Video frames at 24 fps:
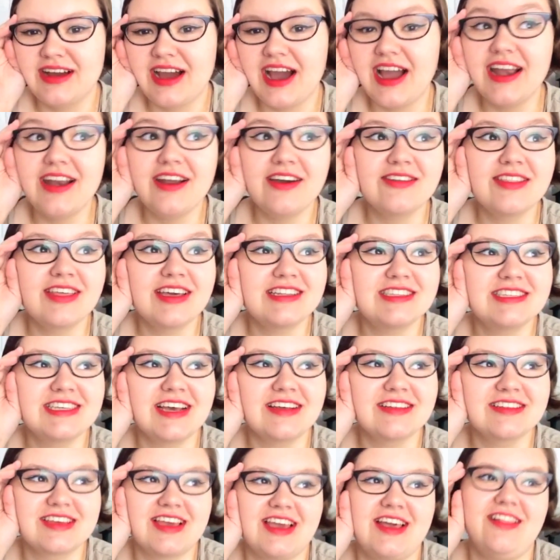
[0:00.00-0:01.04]
I know that
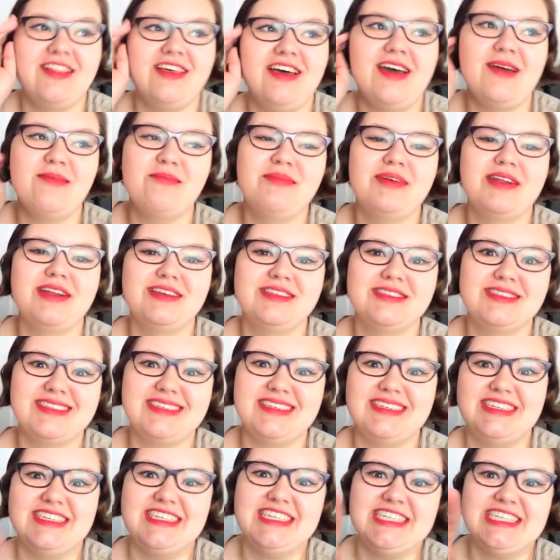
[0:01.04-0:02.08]
sounds like a lot, but it's
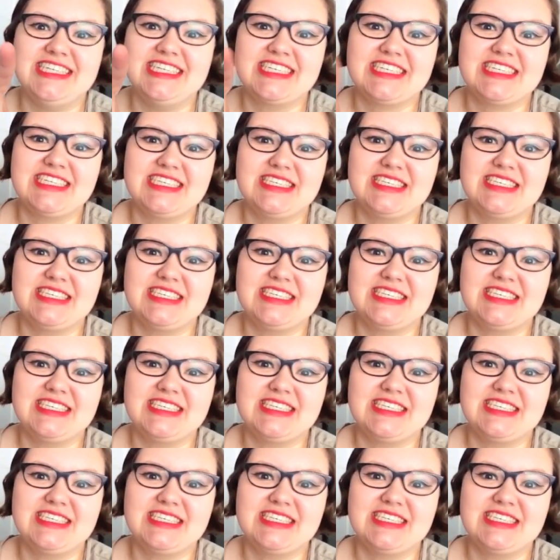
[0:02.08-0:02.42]
not.